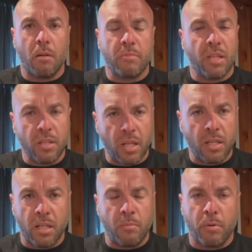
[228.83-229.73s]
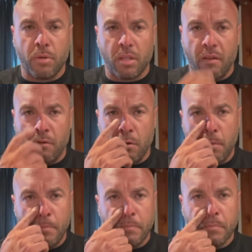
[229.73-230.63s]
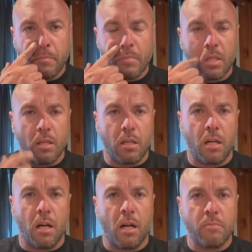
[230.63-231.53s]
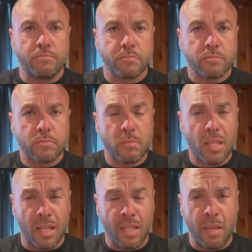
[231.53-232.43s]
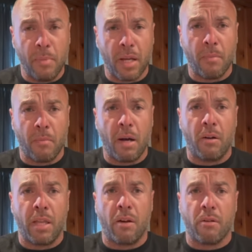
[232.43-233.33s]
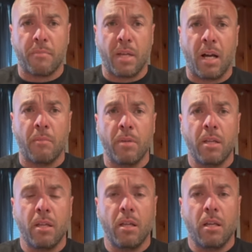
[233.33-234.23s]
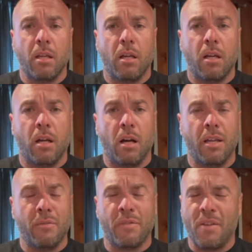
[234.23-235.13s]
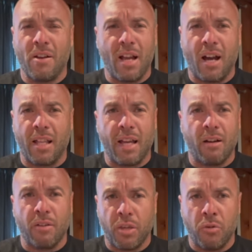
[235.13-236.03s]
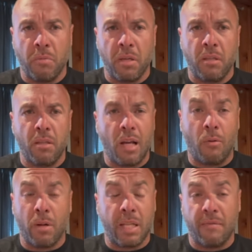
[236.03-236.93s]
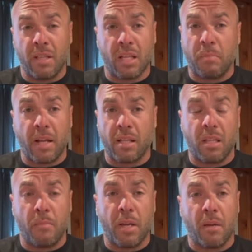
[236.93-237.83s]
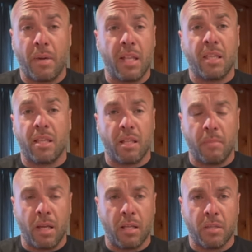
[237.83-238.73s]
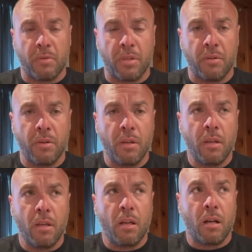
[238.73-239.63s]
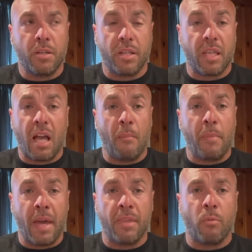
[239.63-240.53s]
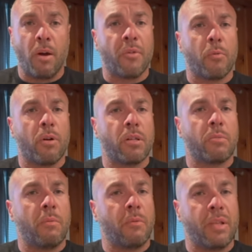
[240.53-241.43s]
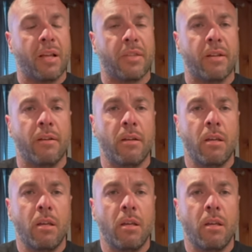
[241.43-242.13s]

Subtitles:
Didn't change any boost level. It did pick up a mile an hour up top. It was very hot out, humid. I wasn't even expecting it to pick up anything, to be honest with you, just to how bad the weather was when we went out there.